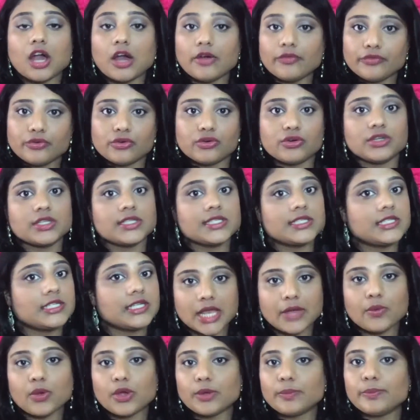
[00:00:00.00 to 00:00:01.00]
and of
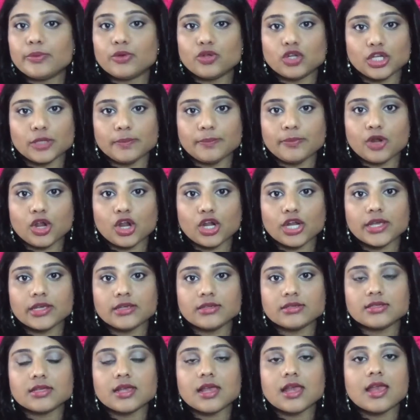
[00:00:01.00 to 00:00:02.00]
course DIY beauty
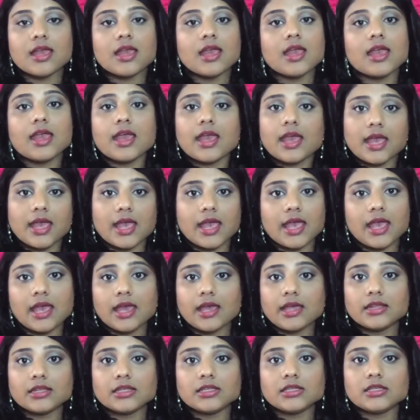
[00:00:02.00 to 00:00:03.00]
products and
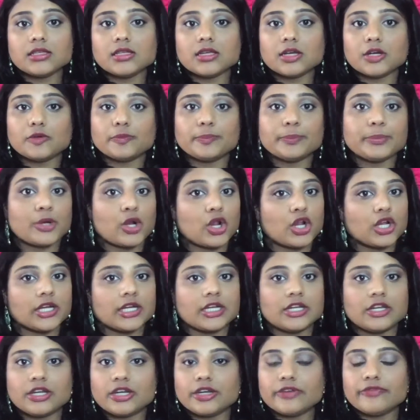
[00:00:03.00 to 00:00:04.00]
product
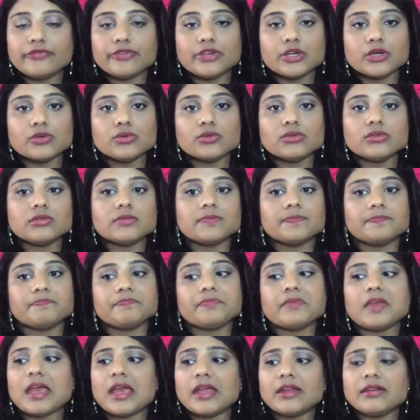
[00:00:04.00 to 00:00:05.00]
reviews
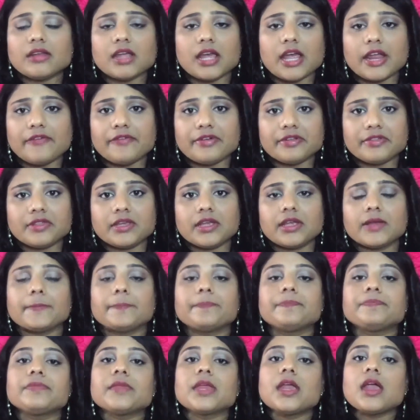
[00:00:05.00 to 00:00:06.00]
and
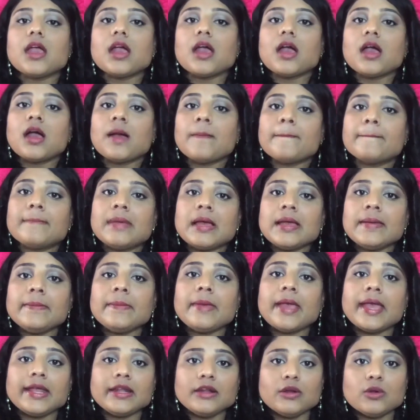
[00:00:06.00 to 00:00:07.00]
everything.
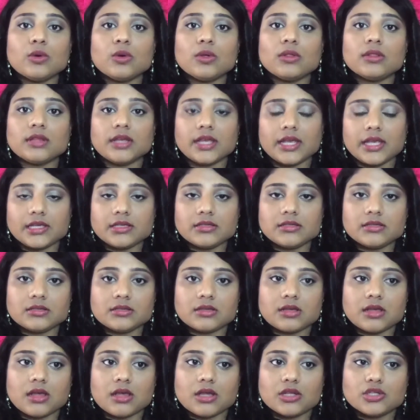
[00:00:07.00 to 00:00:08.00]
My main goal
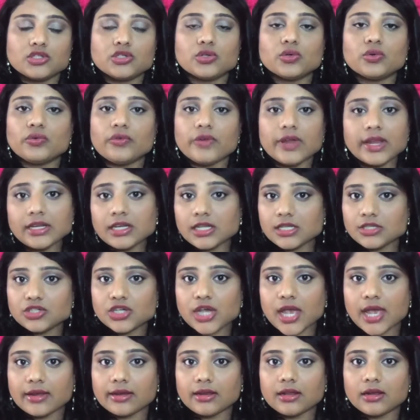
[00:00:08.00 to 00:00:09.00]
is to create
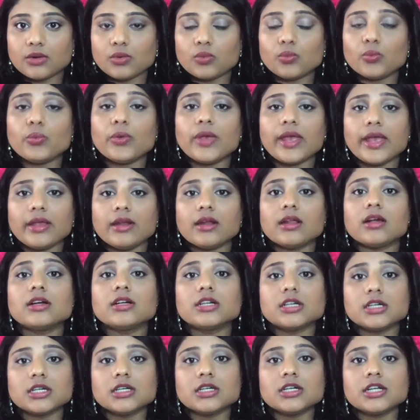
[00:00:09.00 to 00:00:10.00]
a channel
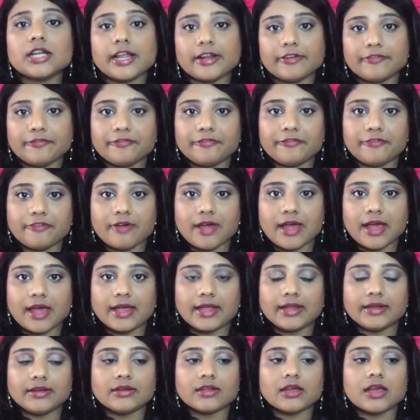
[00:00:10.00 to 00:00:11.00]
where a girl
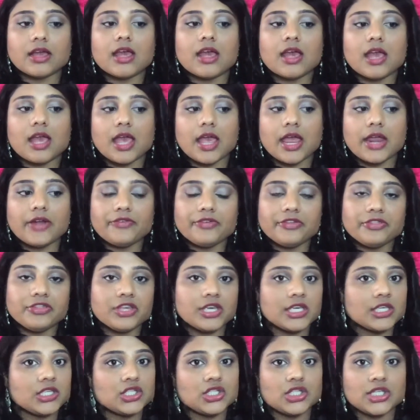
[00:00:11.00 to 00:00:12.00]
can find
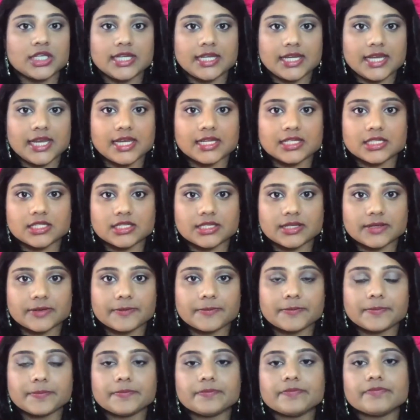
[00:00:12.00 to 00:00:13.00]
everything she
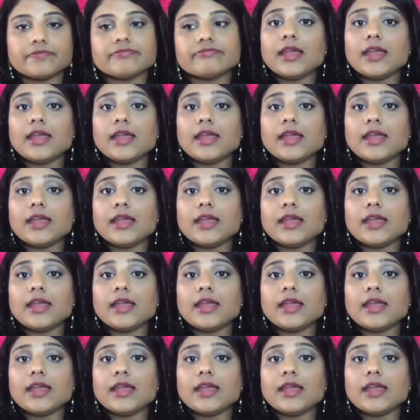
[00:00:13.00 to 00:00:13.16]
needs.